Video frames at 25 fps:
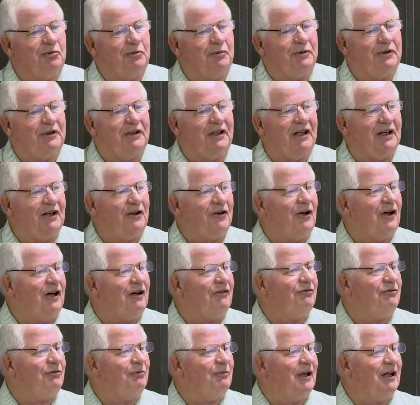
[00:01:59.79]
when we take
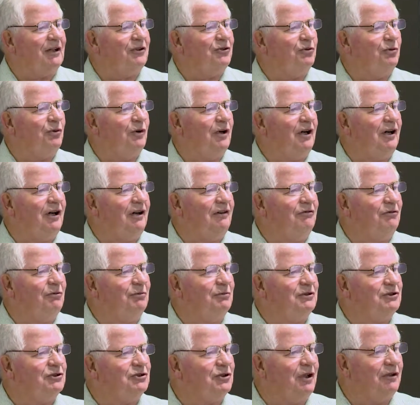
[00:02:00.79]
off from that 12 and
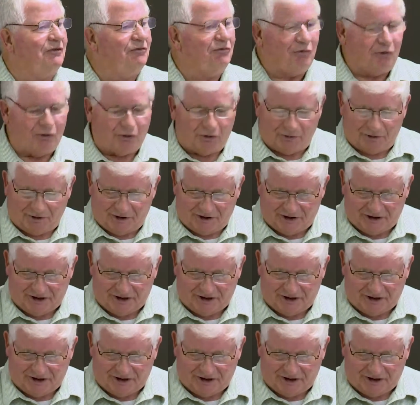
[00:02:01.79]
we start forming